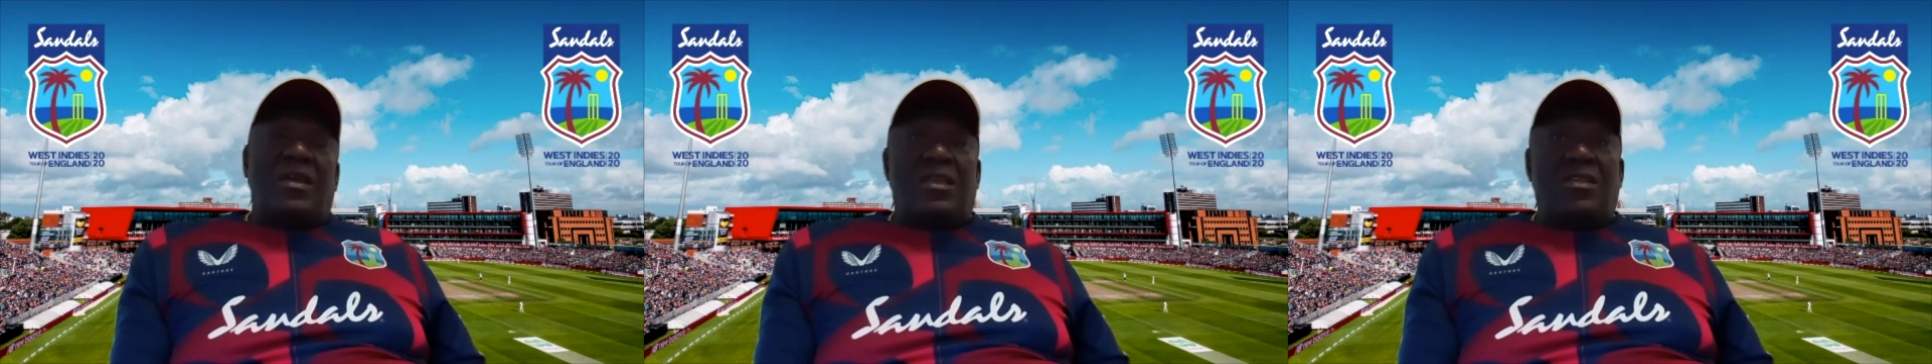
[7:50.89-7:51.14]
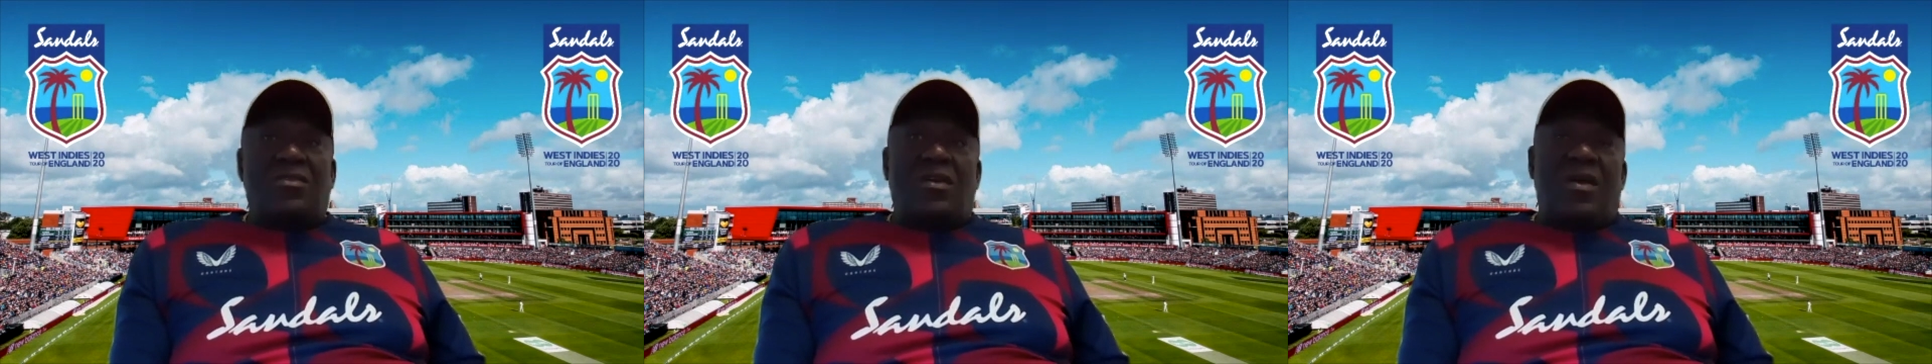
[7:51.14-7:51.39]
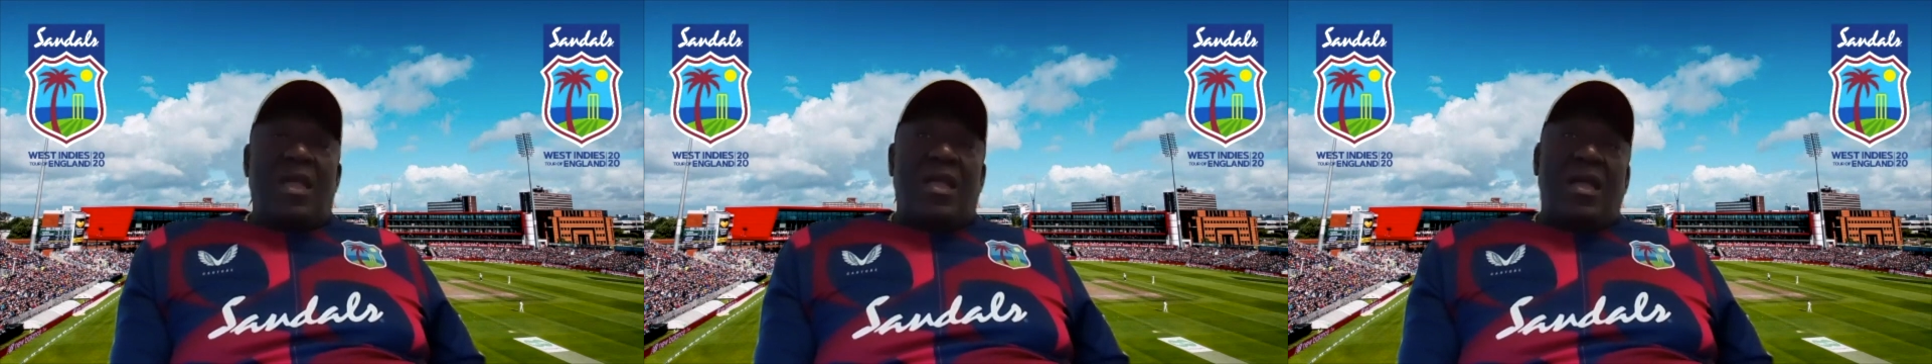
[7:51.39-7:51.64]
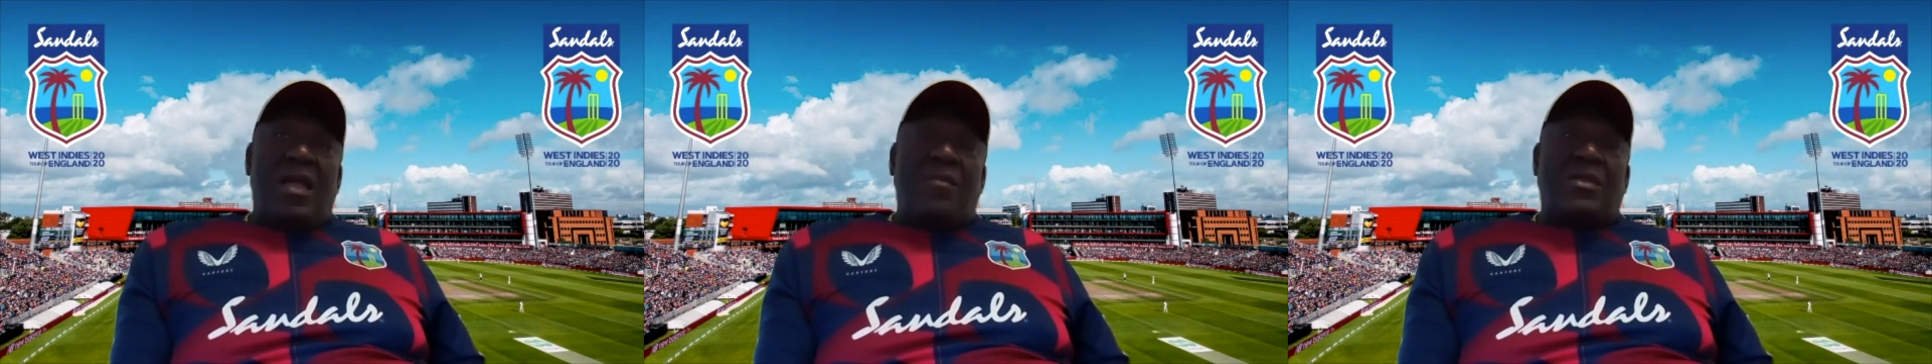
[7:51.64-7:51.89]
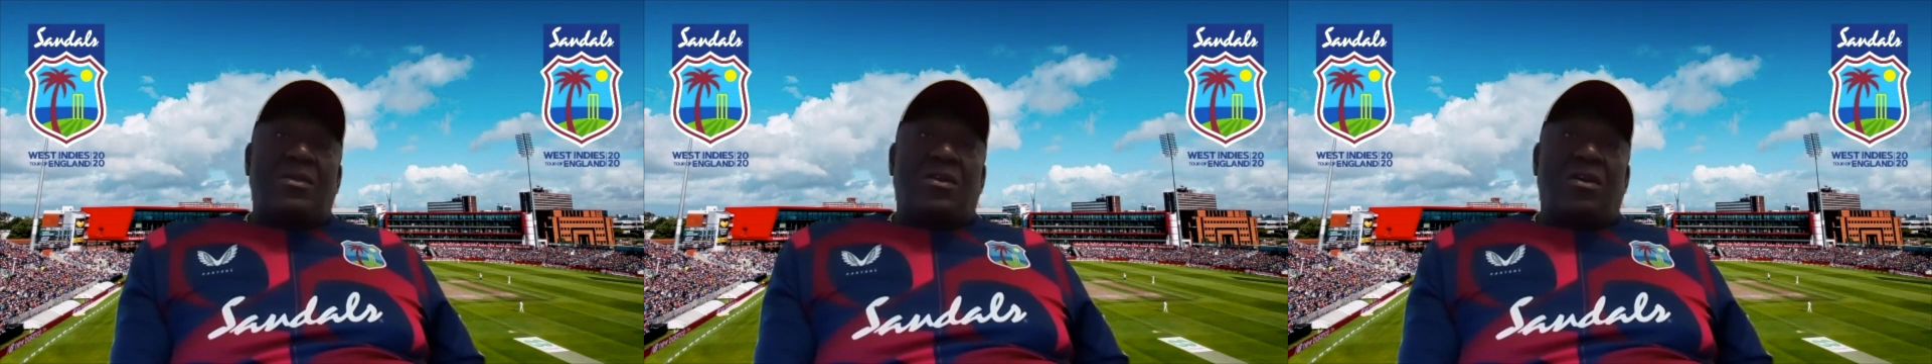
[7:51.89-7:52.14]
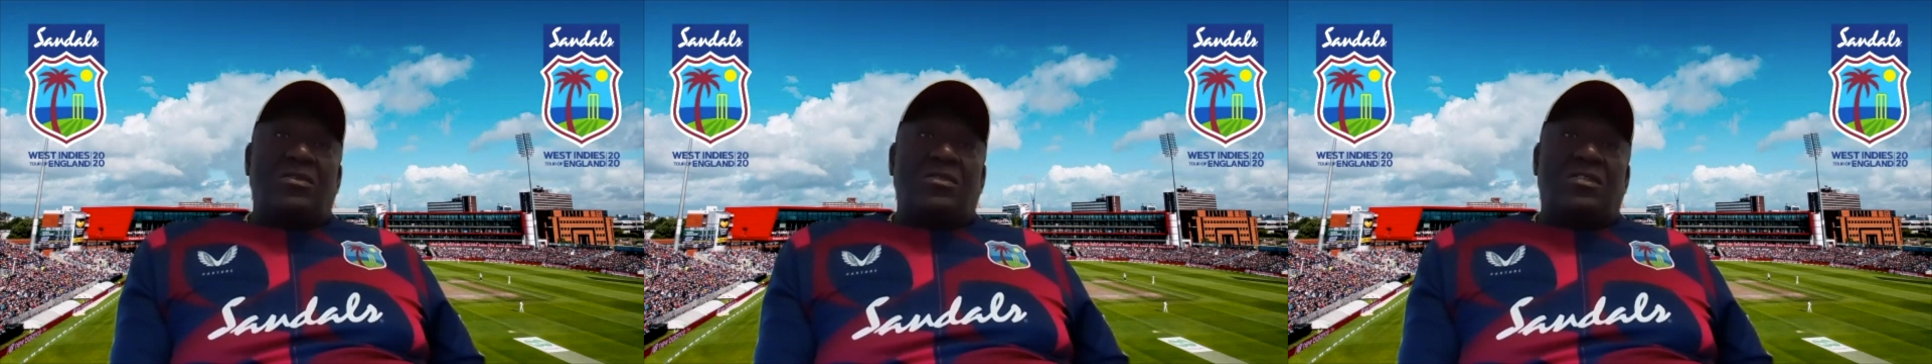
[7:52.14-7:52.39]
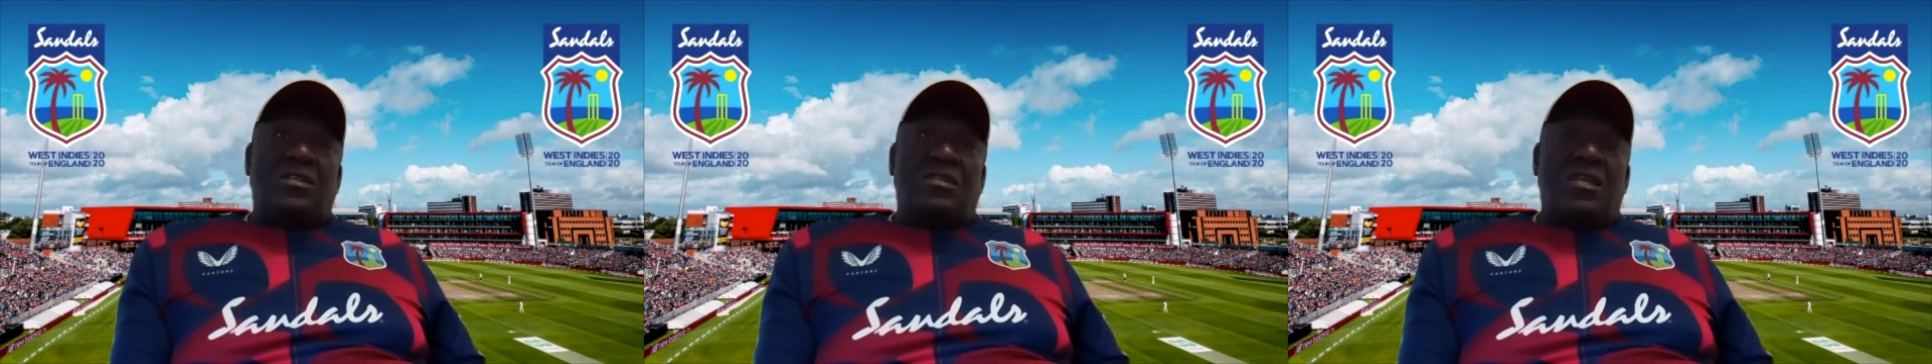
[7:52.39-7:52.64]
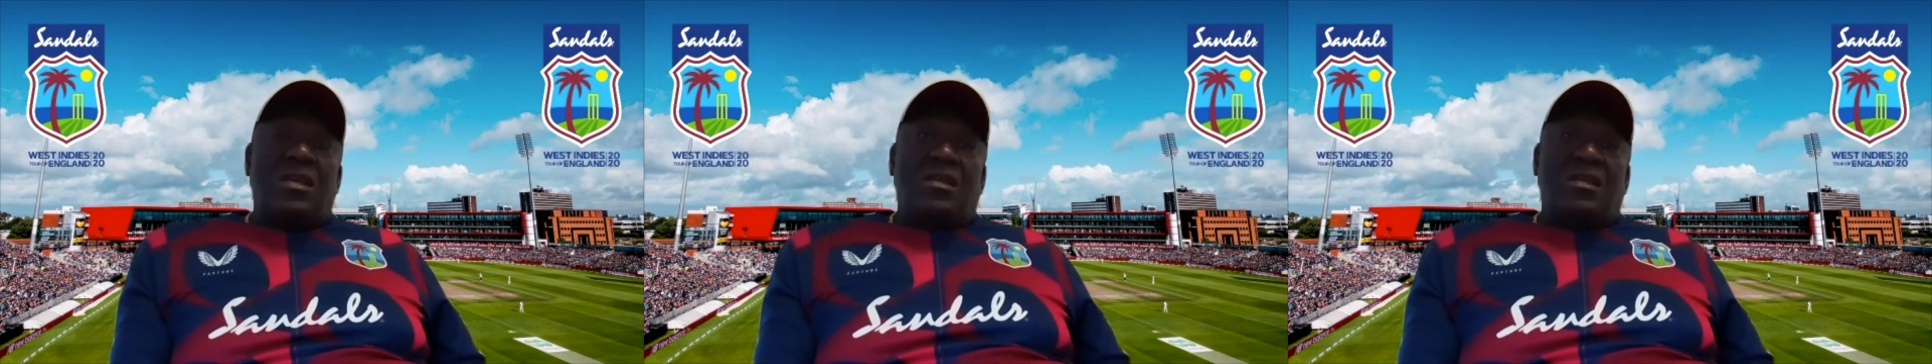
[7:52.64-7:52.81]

You know, I'm in constant